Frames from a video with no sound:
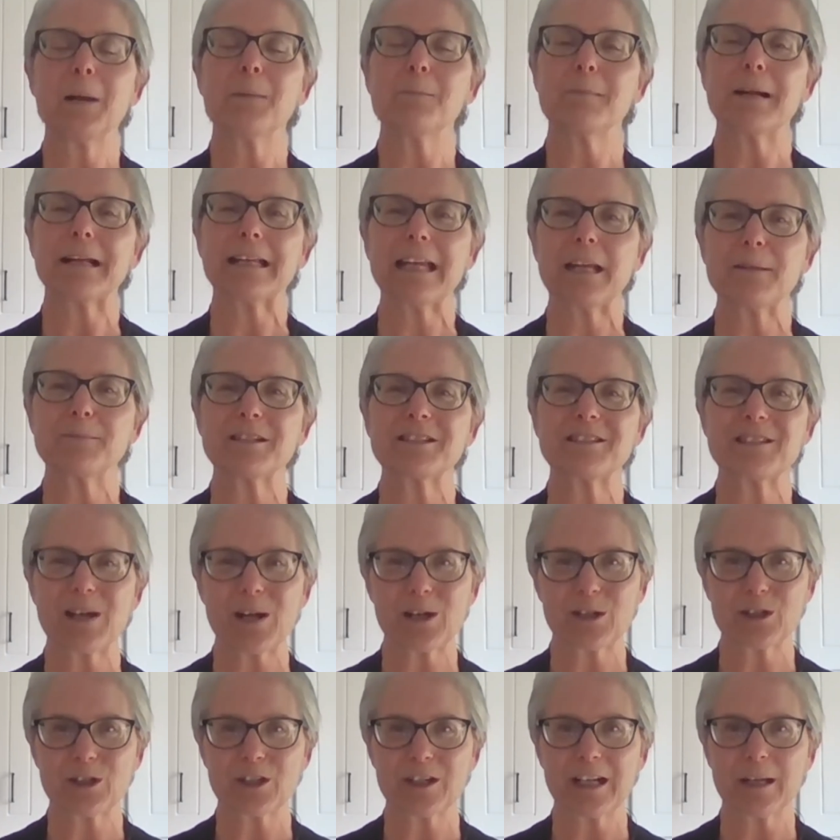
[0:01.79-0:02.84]
my name is
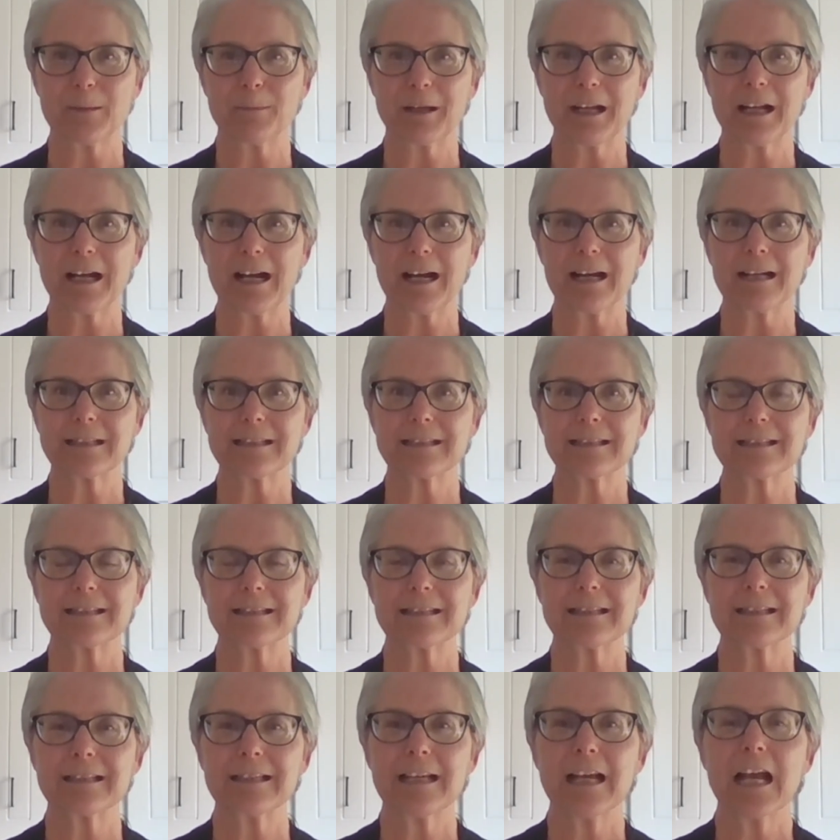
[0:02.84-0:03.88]
Dr. Kim Kotz.
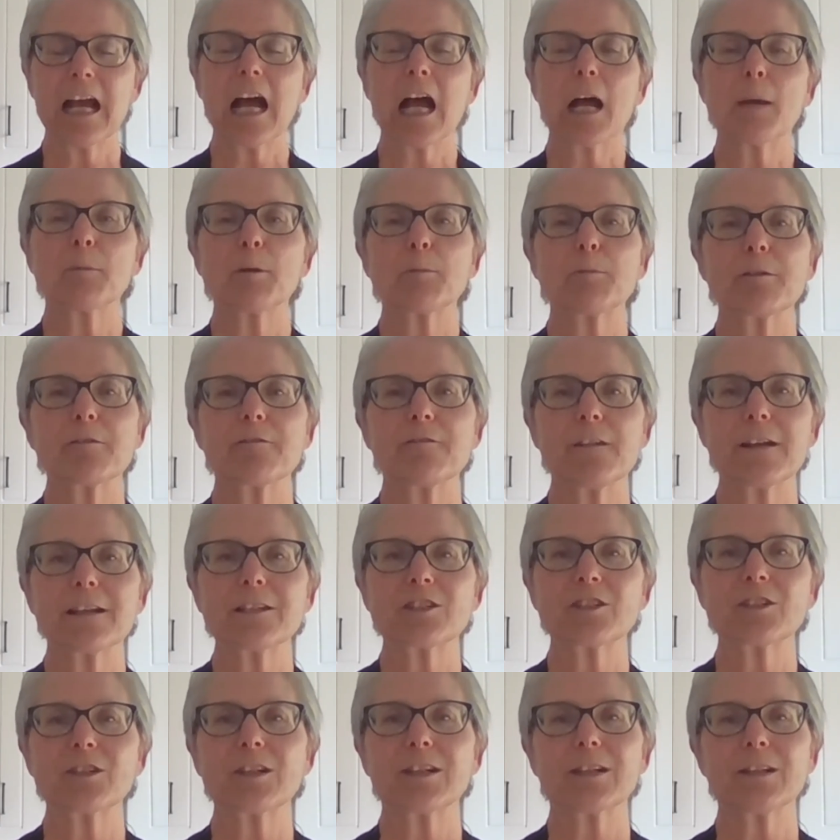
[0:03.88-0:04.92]
I'm a
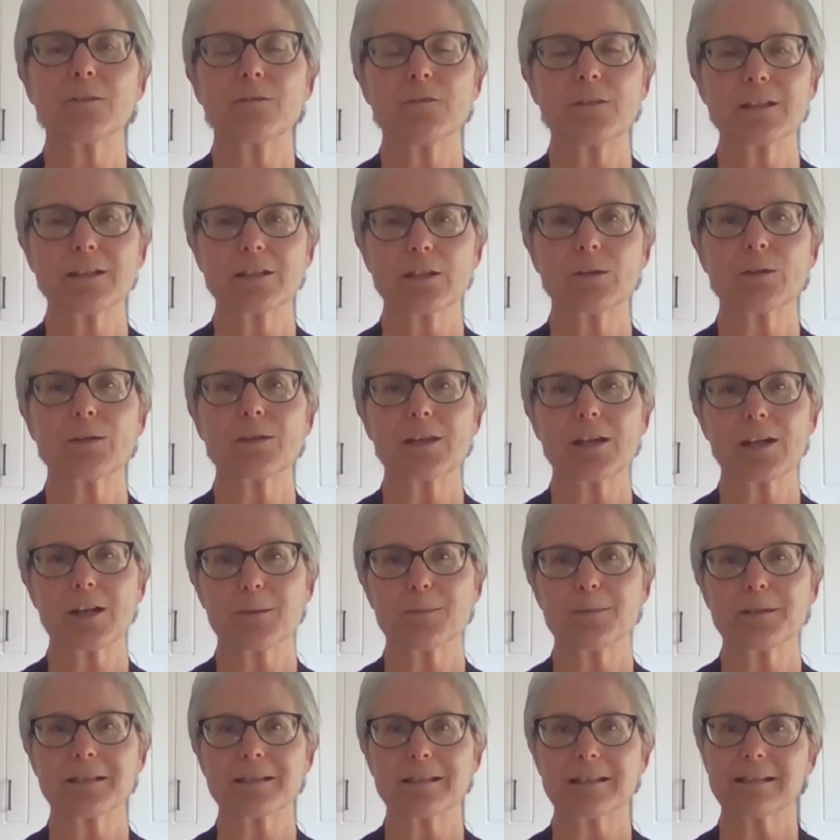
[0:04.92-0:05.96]
professor in the Physical
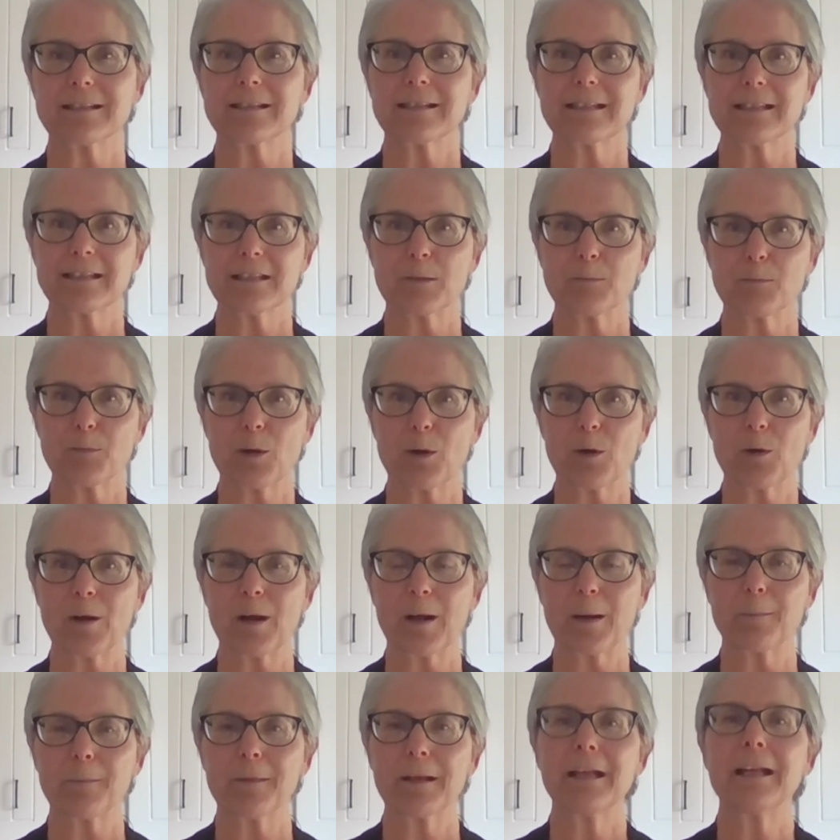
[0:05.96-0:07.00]
Therapist Assistant
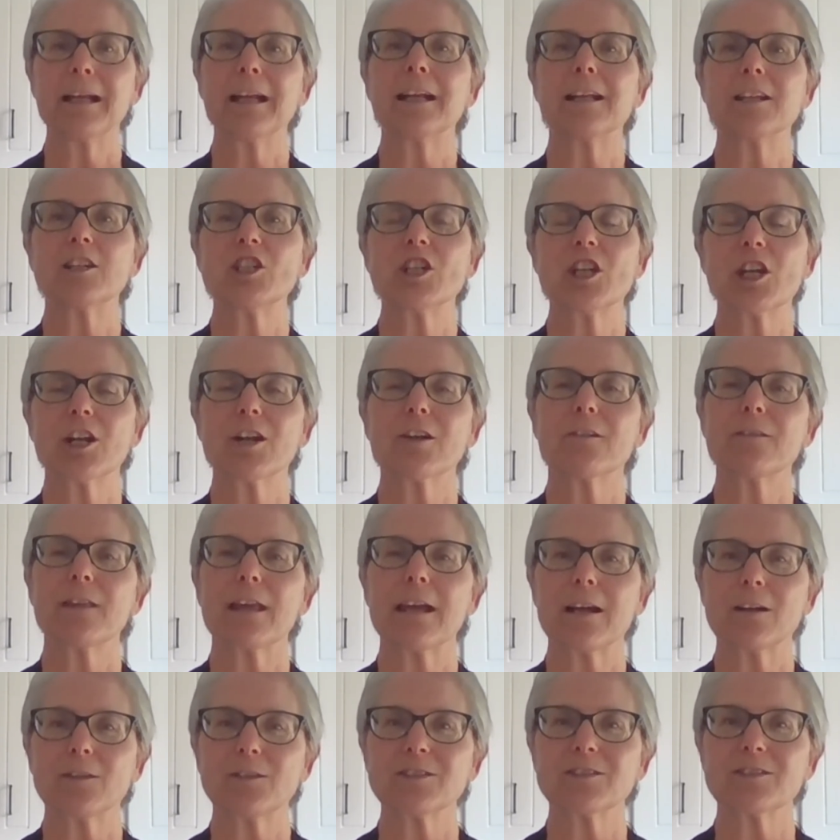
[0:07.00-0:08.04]
Program and chair of the
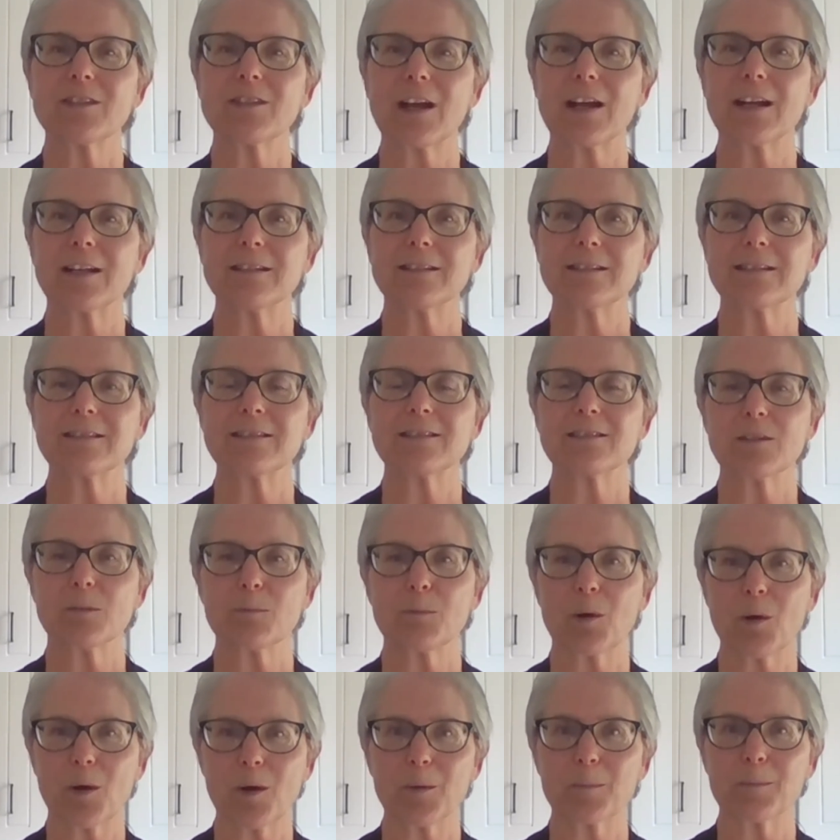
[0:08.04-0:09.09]
Health Sciences
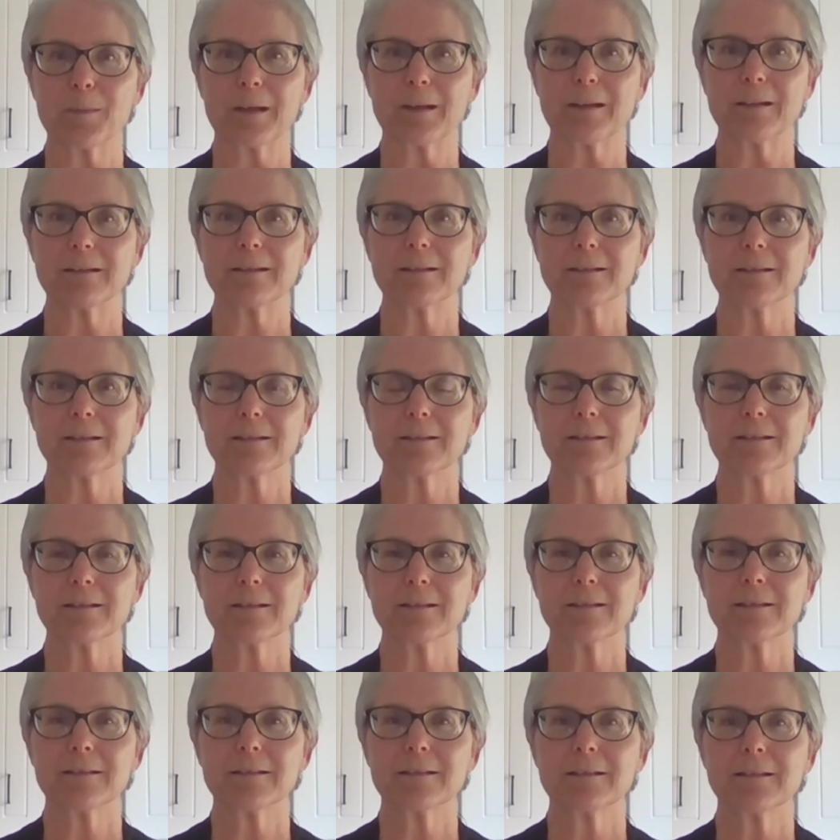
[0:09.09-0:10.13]
Department.
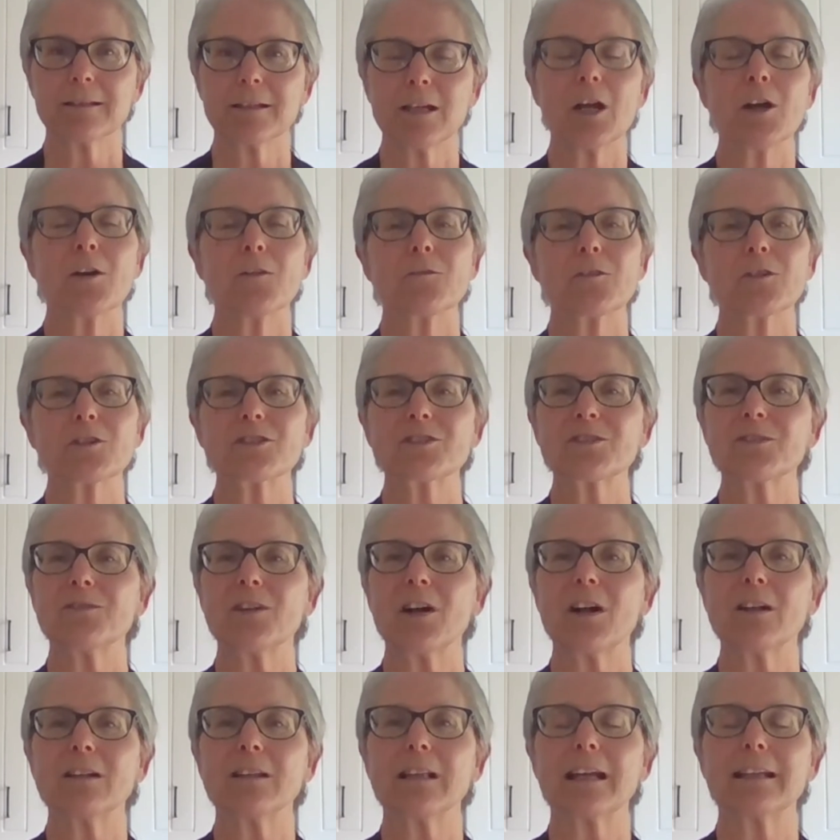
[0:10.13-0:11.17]
First of
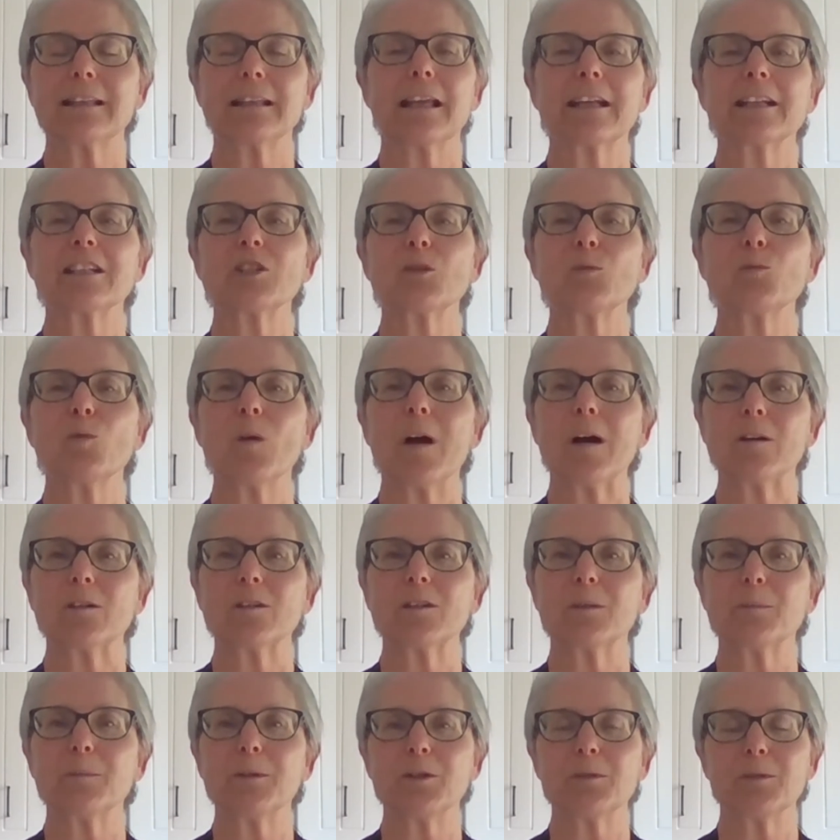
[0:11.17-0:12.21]
all, I'd like to
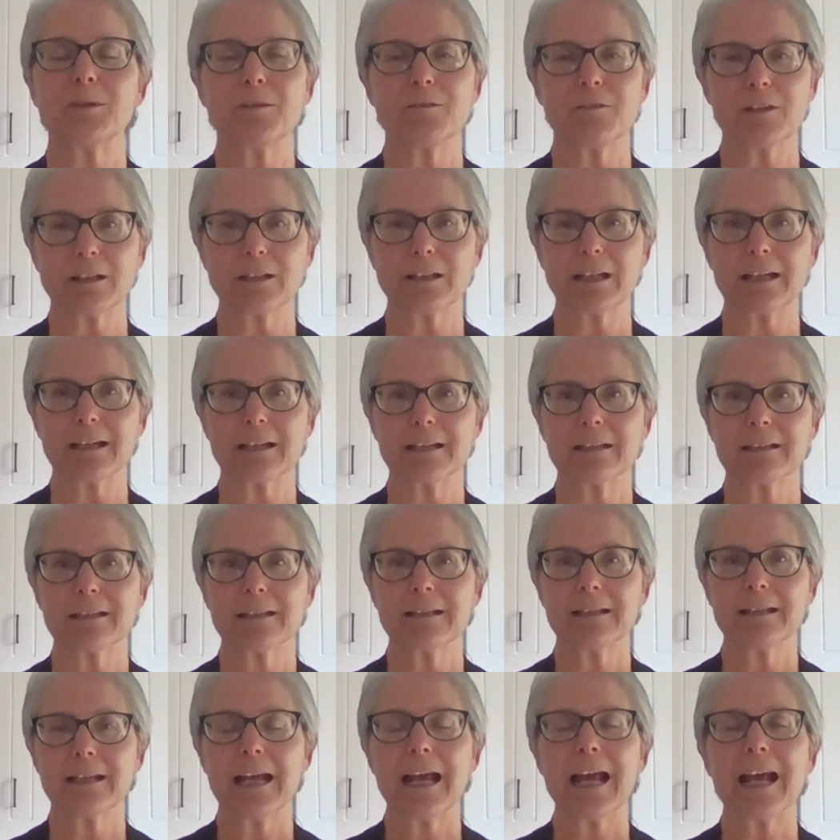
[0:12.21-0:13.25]
welcome you to Villa
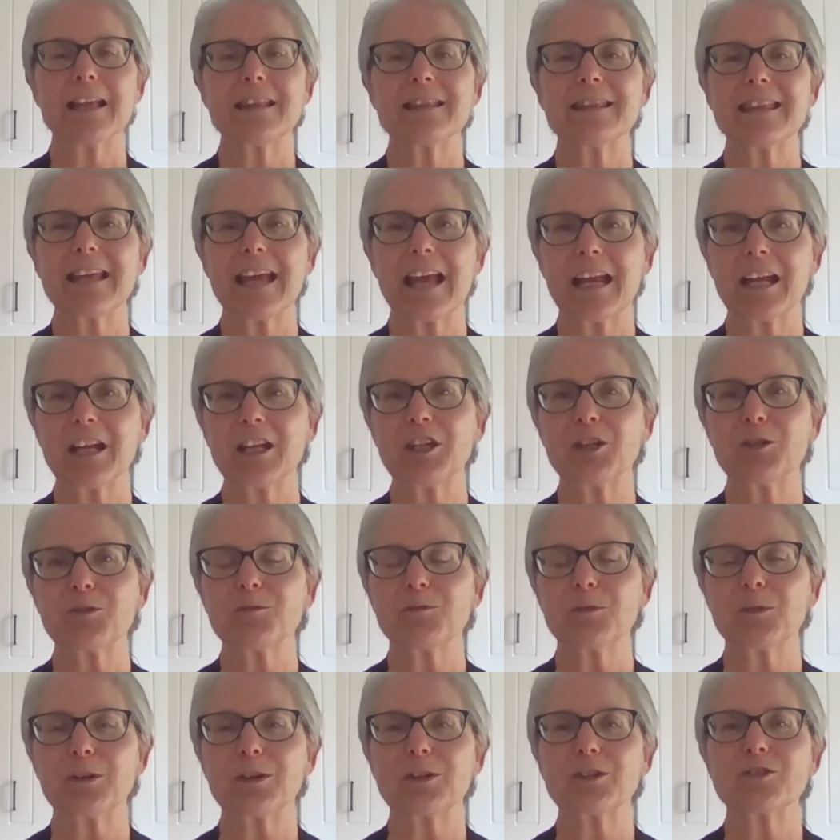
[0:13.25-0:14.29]
and thank you
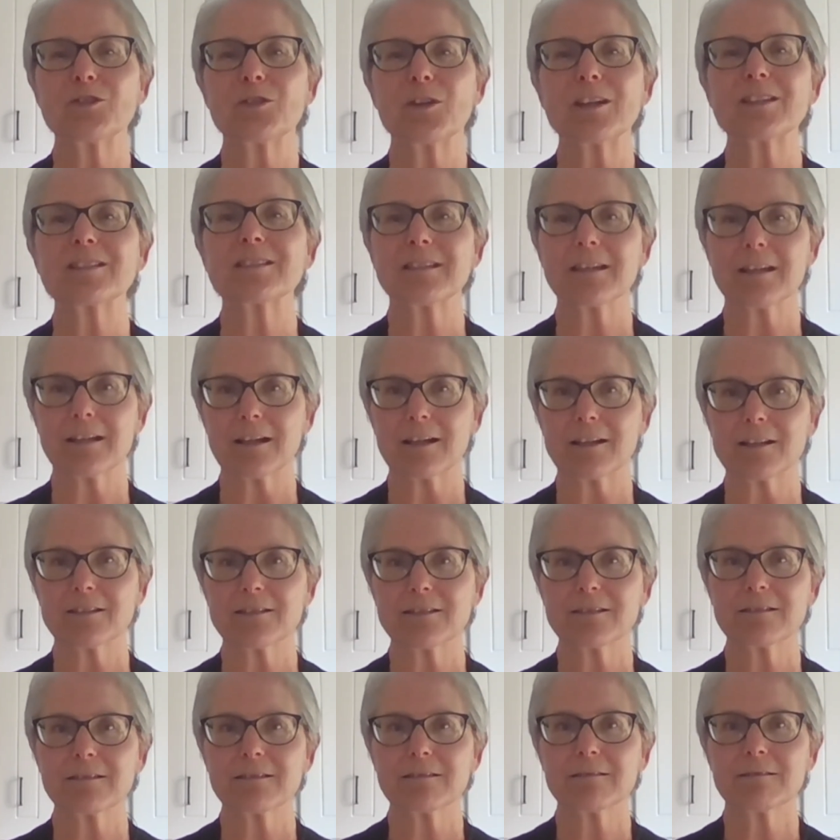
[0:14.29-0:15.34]
for entrusting
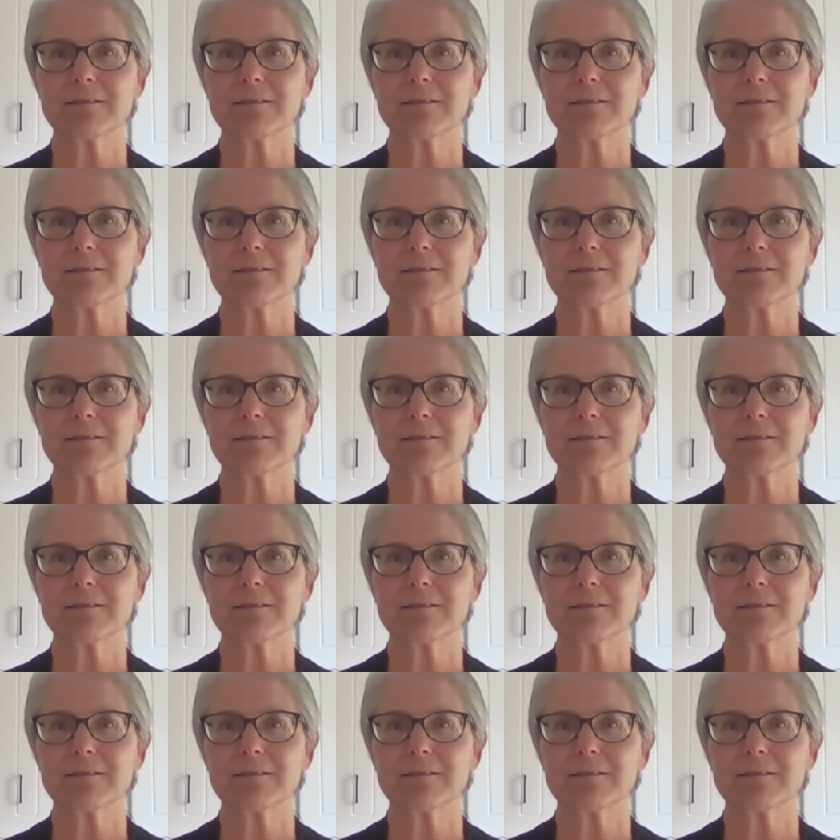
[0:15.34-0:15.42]
us